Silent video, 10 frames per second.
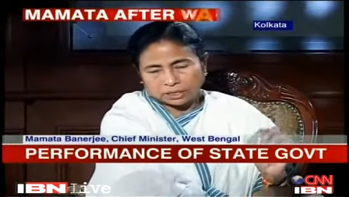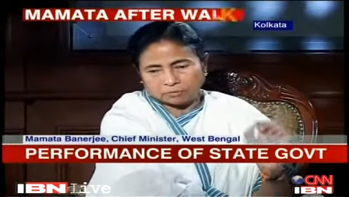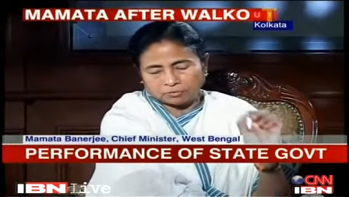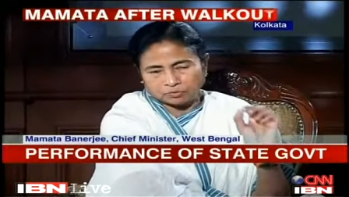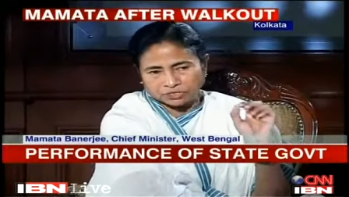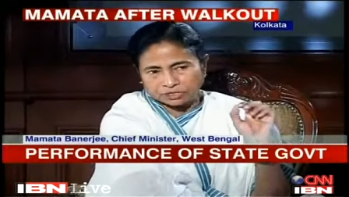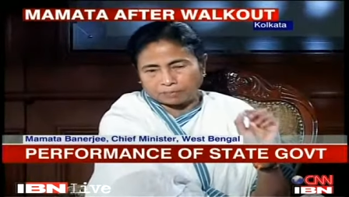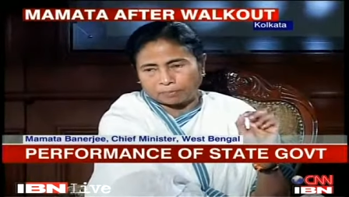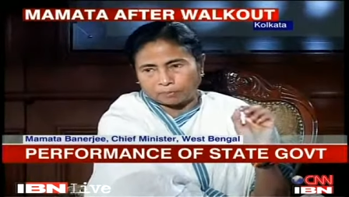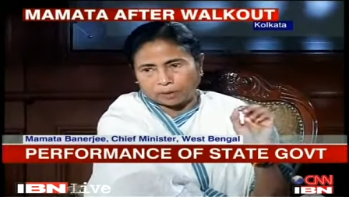If you see
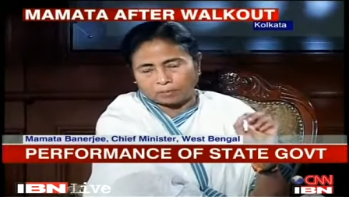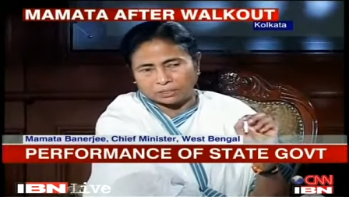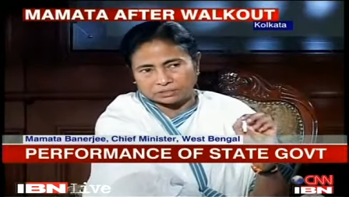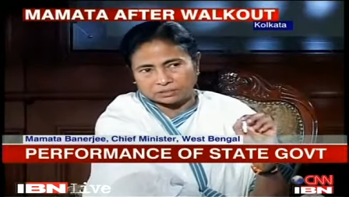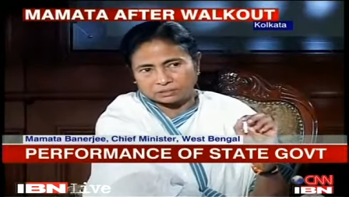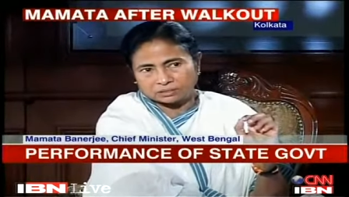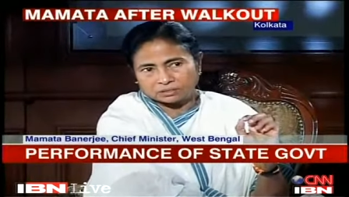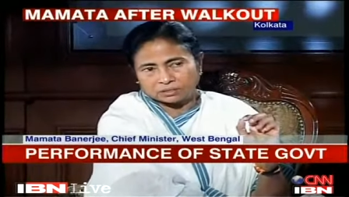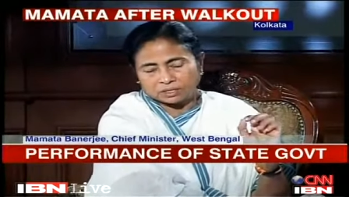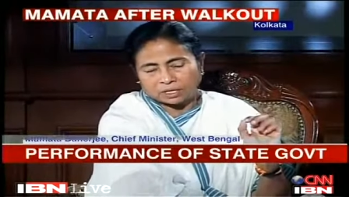the performance,
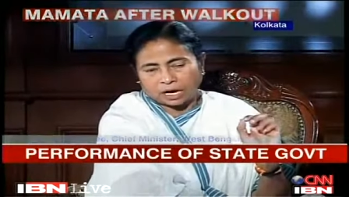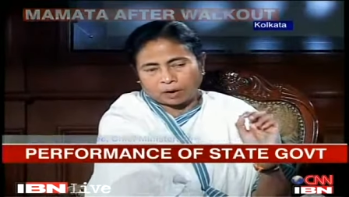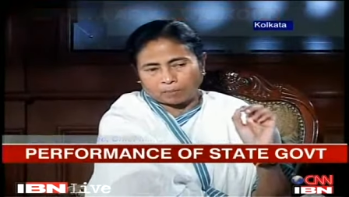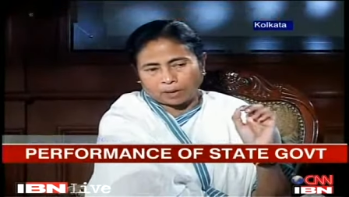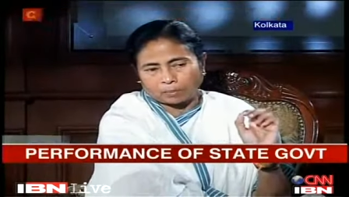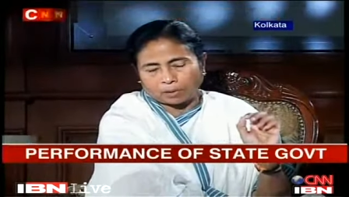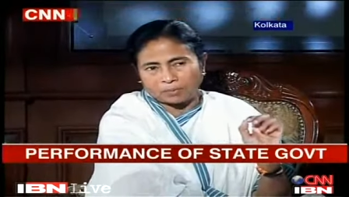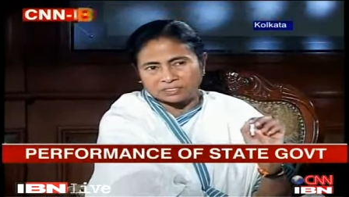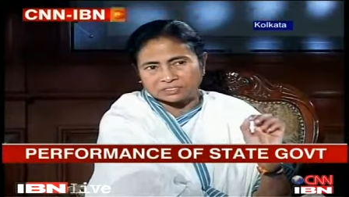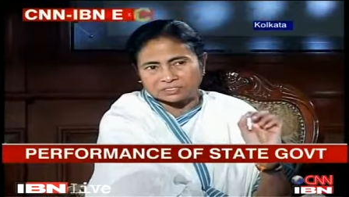our
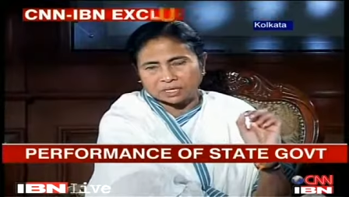performance is